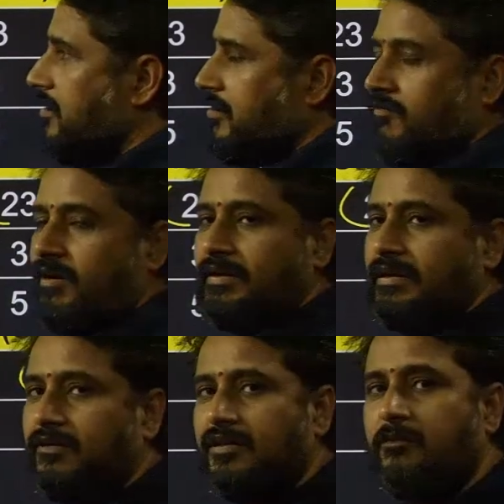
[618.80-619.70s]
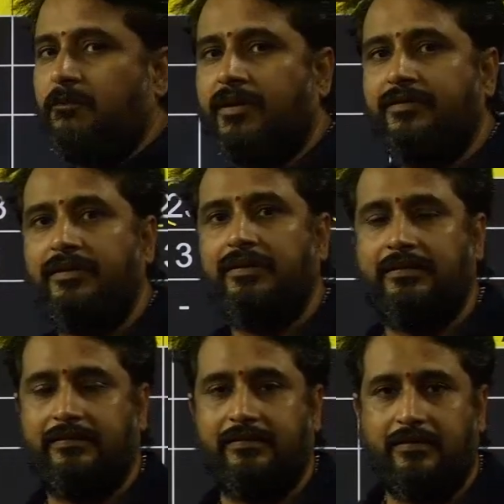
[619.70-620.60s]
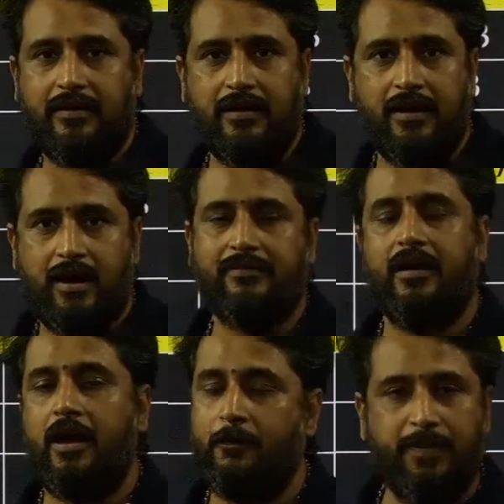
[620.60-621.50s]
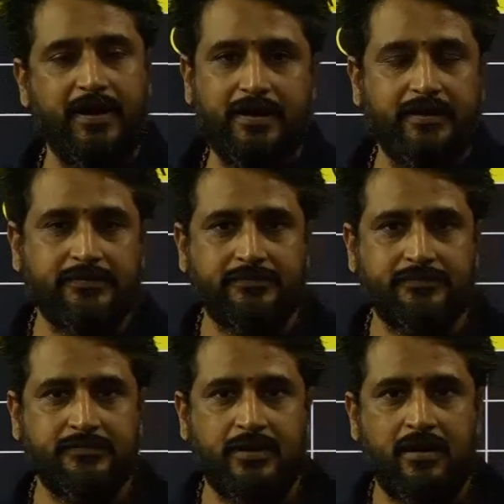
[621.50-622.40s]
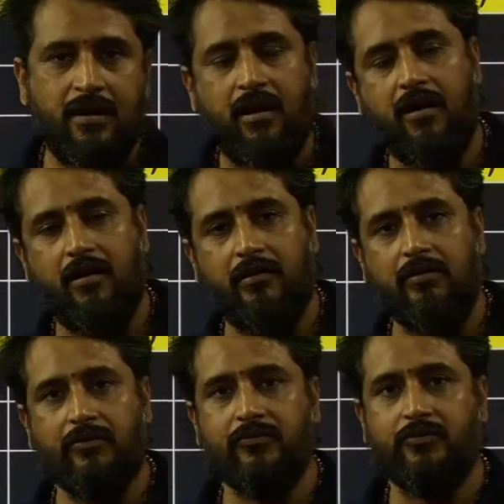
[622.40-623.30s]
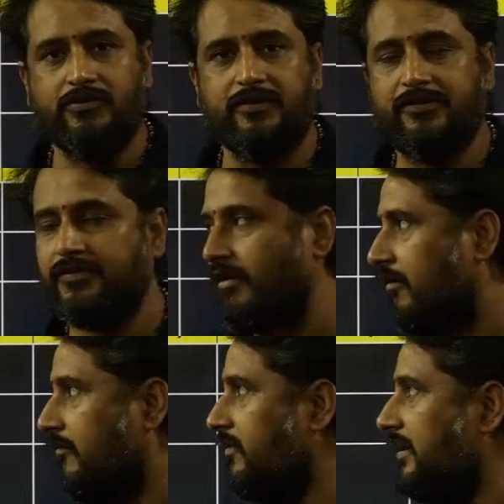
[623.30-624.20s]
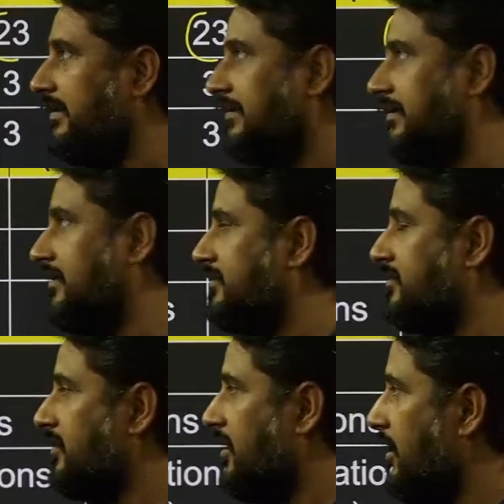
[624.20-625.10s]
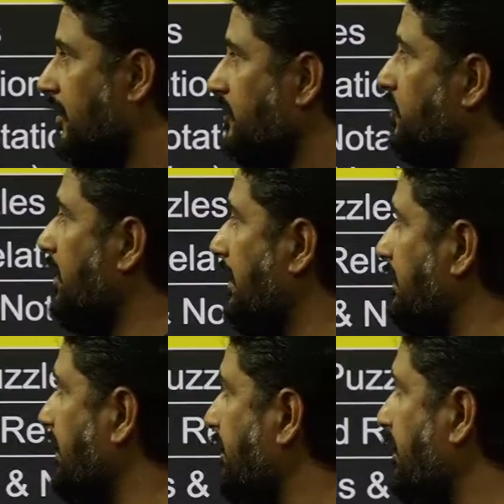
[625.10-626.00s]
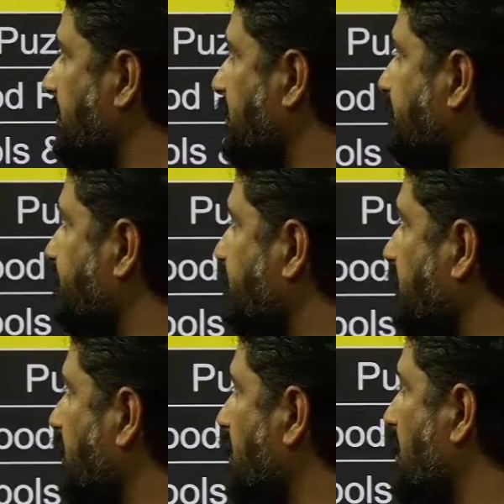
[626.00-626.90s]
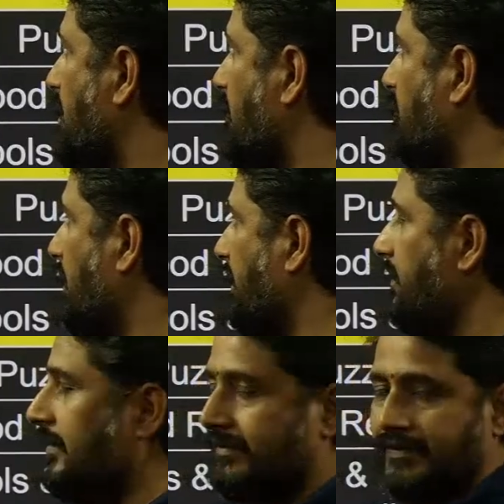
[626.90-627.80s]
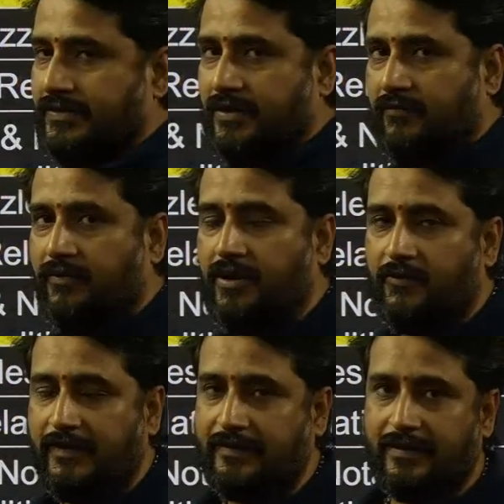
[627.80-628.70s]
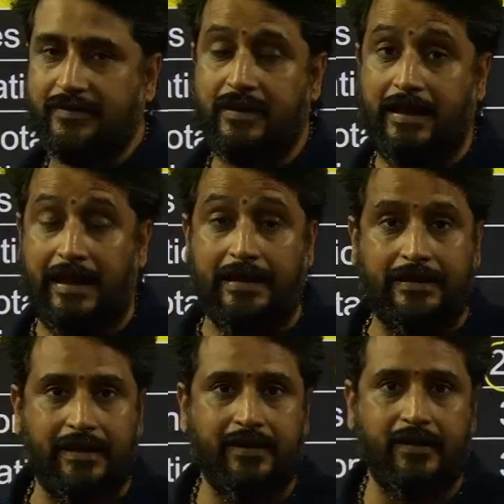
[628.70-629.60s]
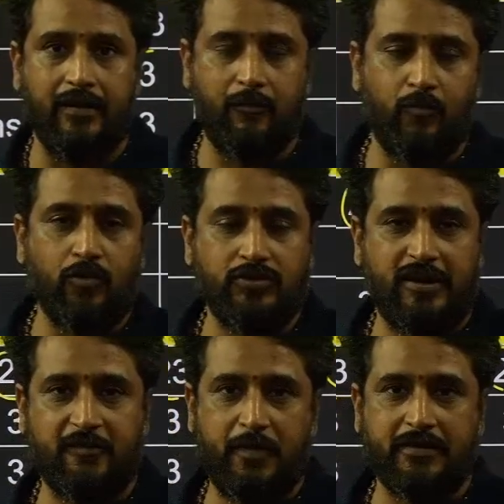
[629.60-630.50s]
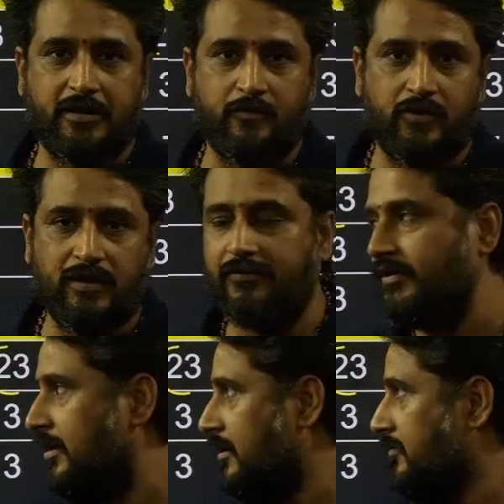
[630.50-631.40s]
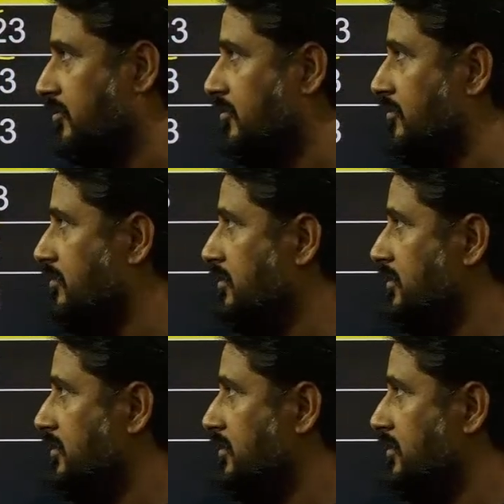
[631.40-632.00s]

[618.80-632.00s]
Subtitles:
whatever the puzzles has appeared, all those questions we discussed during this session. In that session, we have discussed 18 most expected models. So